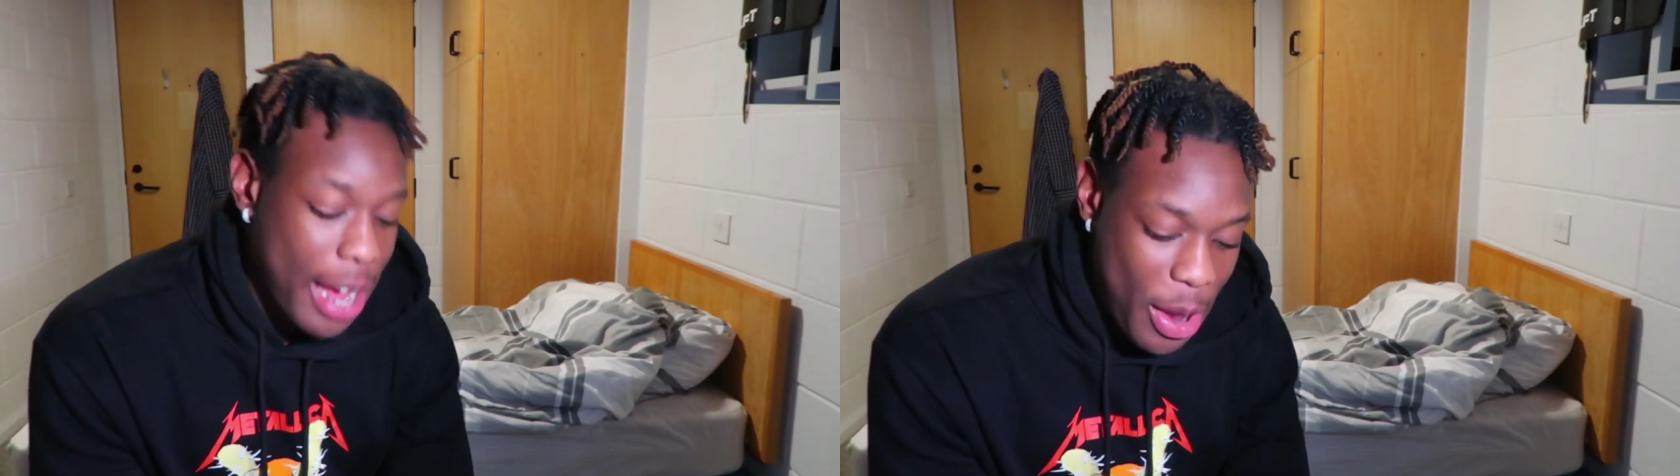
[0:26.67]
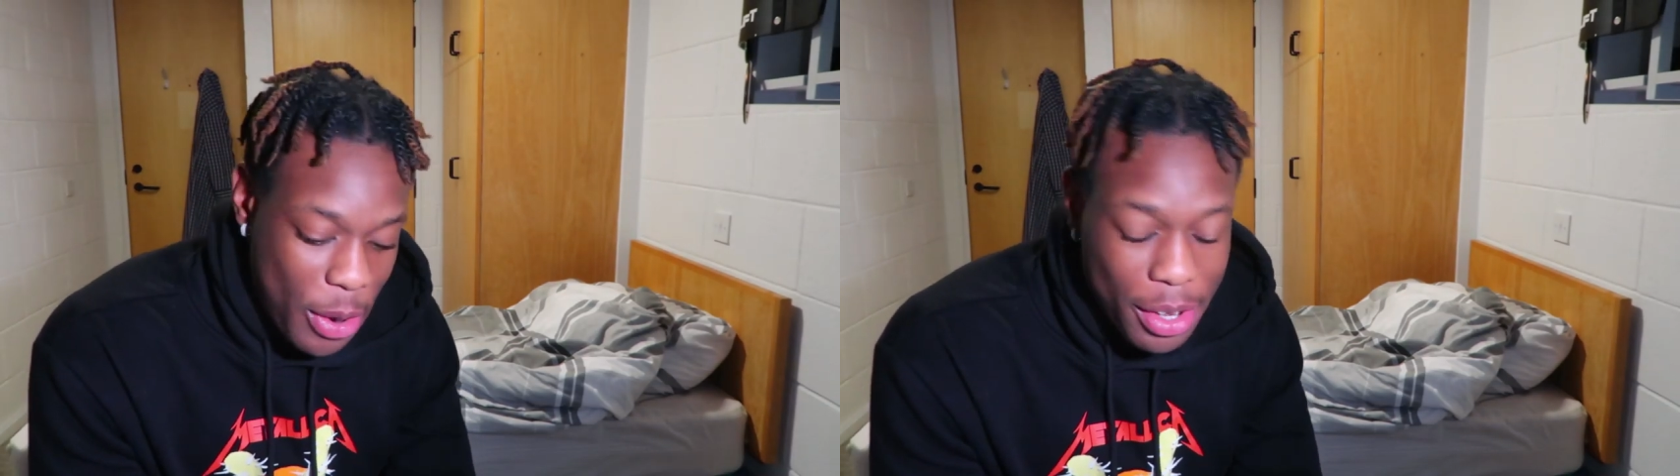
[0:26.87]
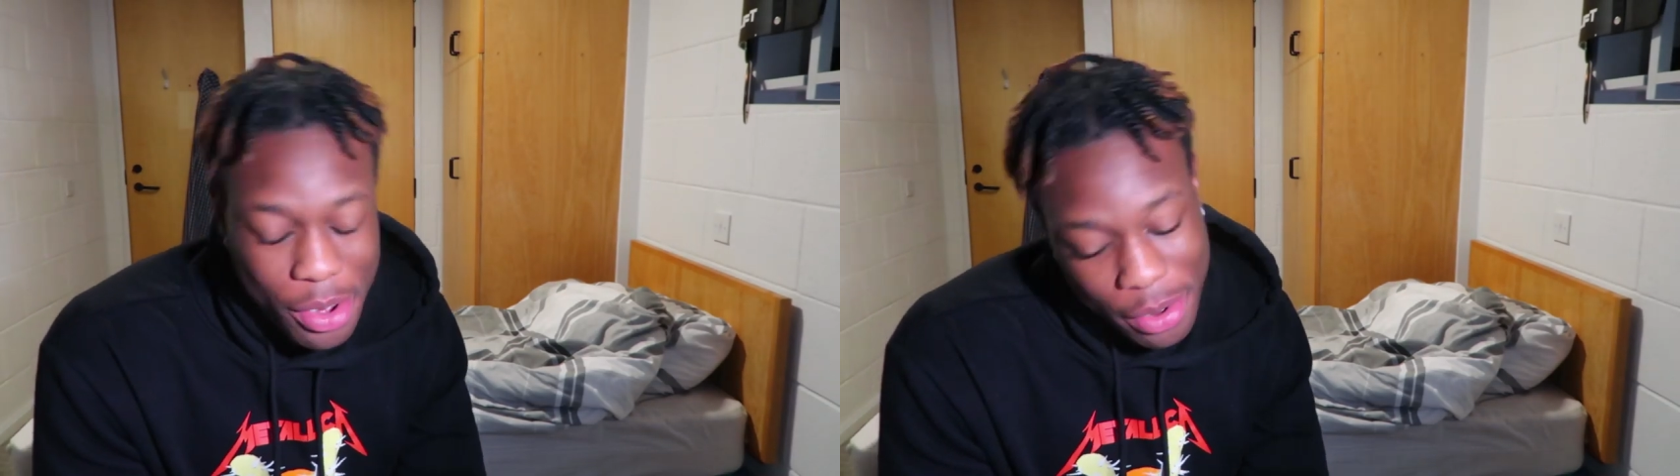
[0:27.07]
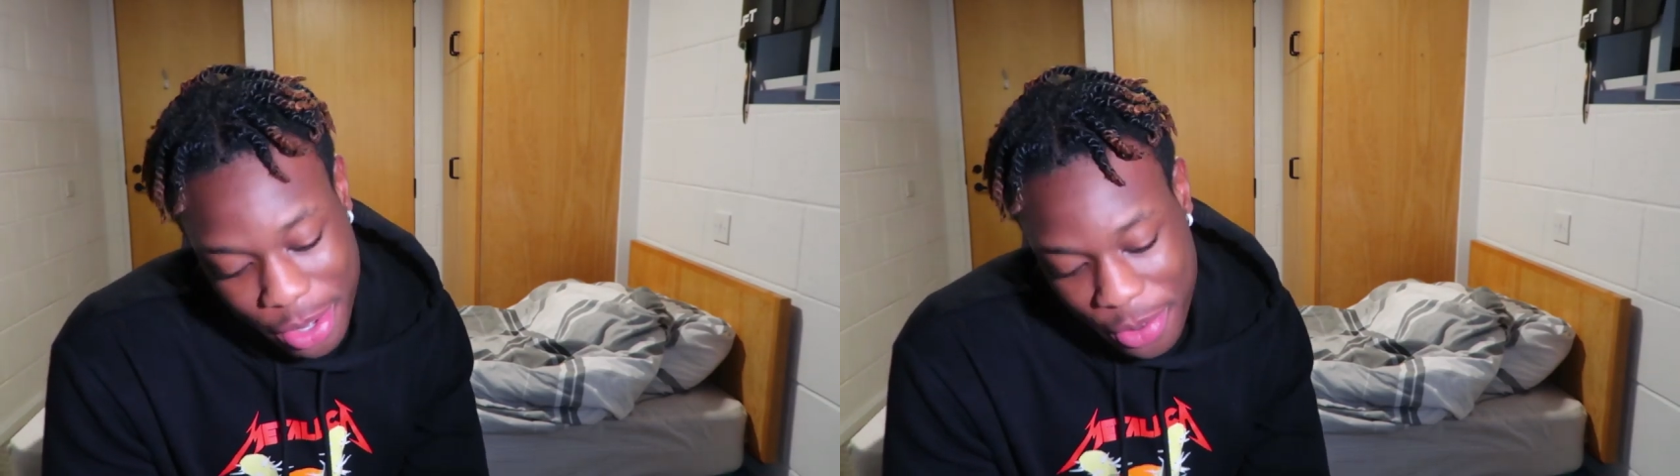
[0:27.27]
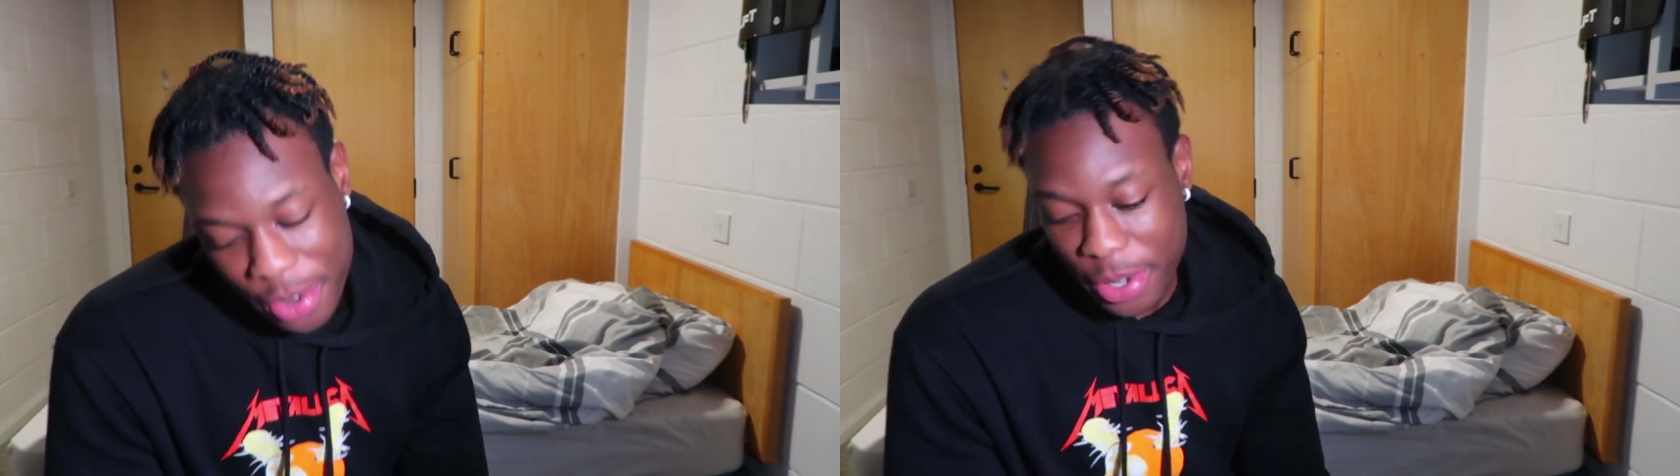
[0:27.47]
Yo,
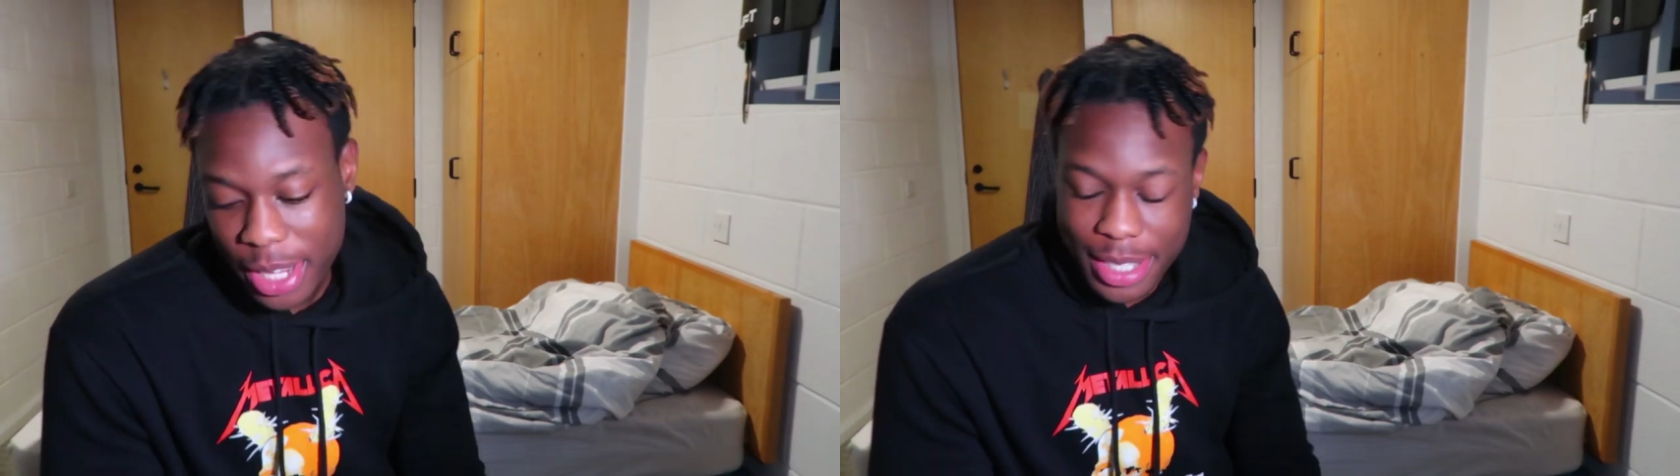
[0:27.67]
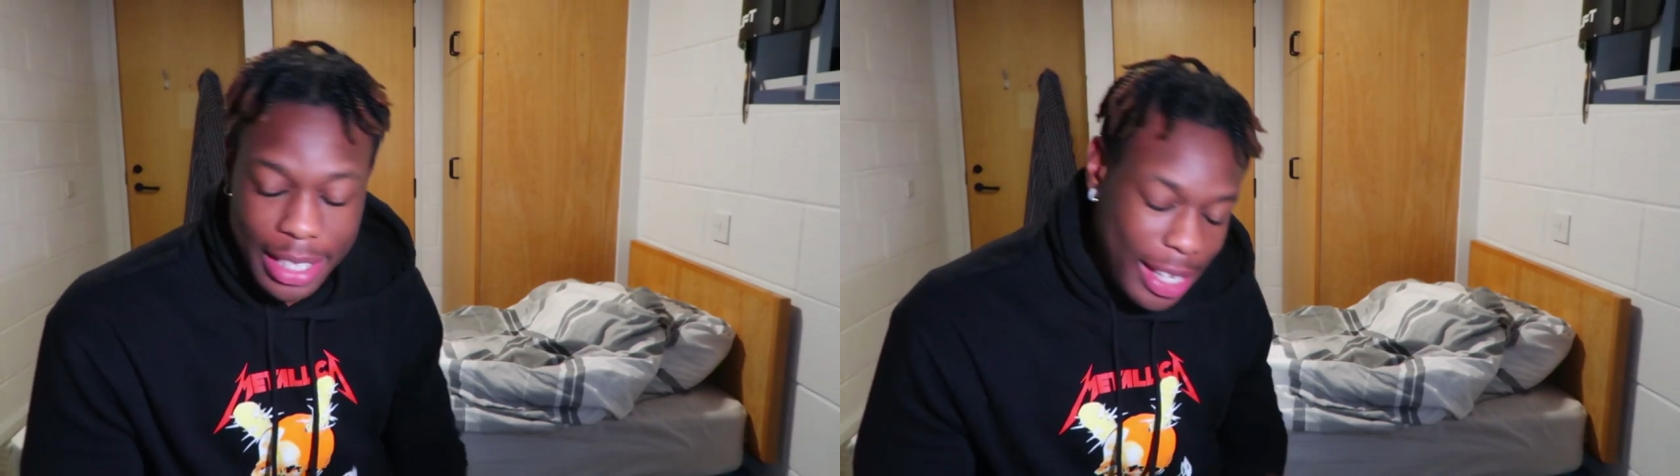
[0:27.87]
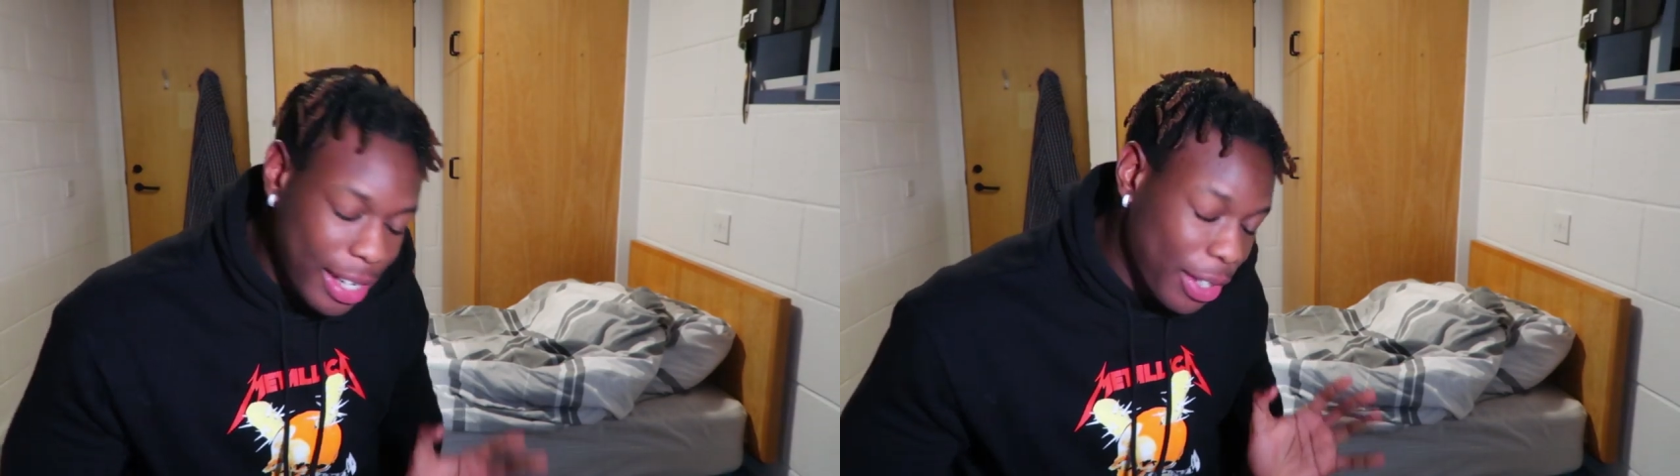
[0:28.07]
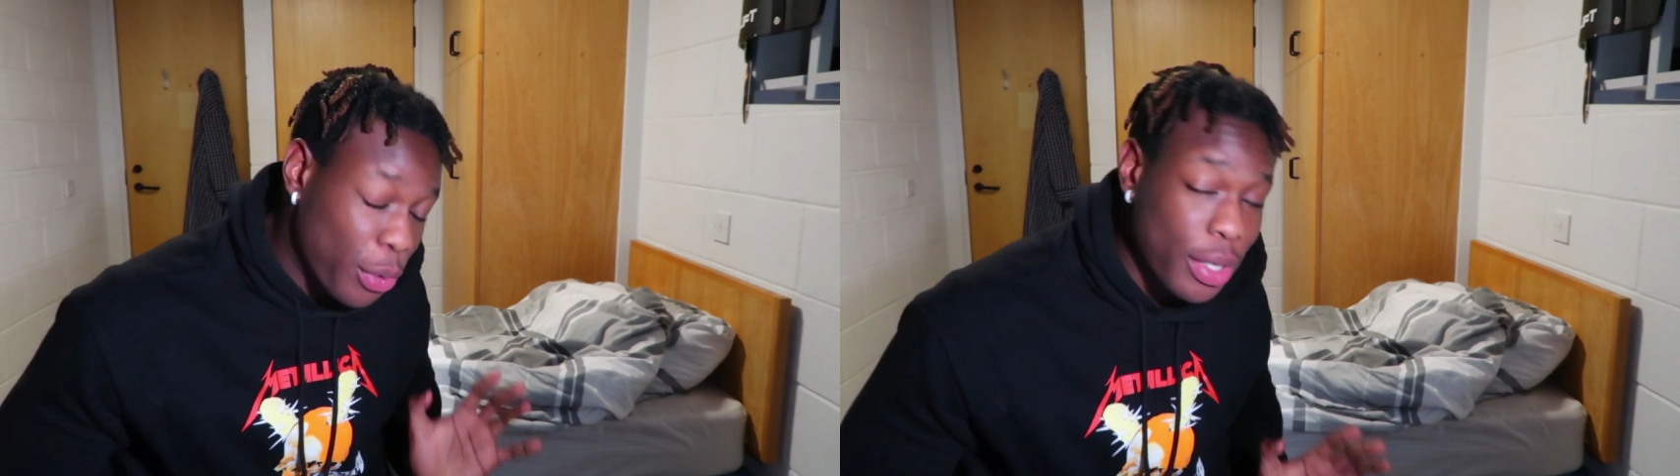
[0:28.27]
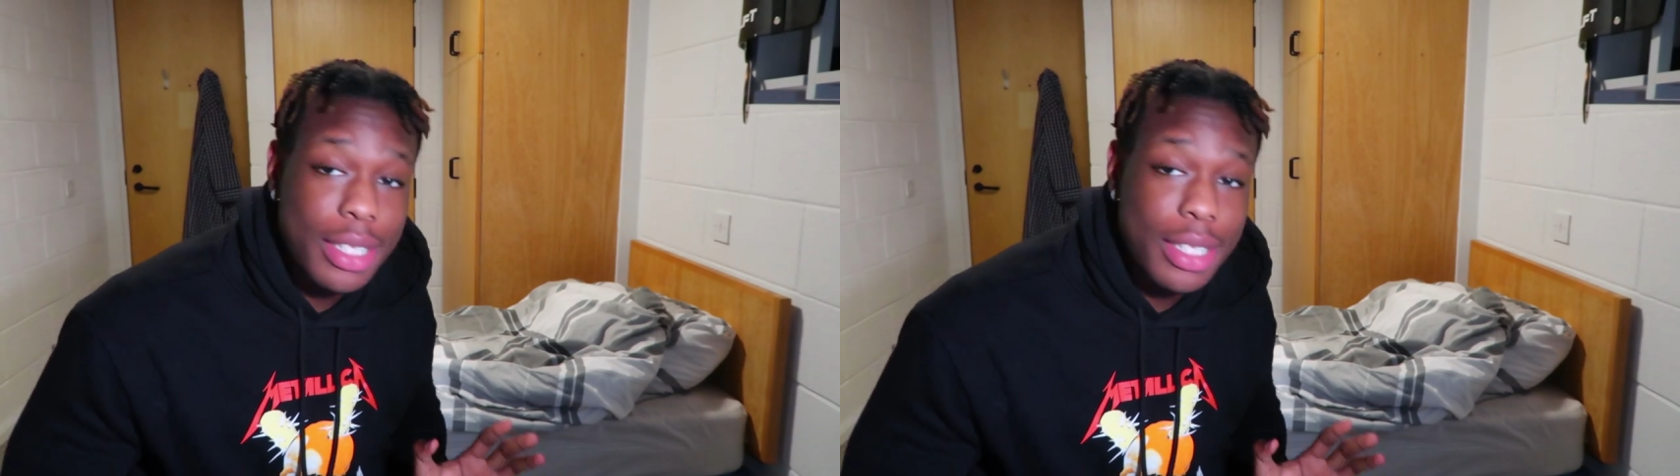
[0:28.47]
no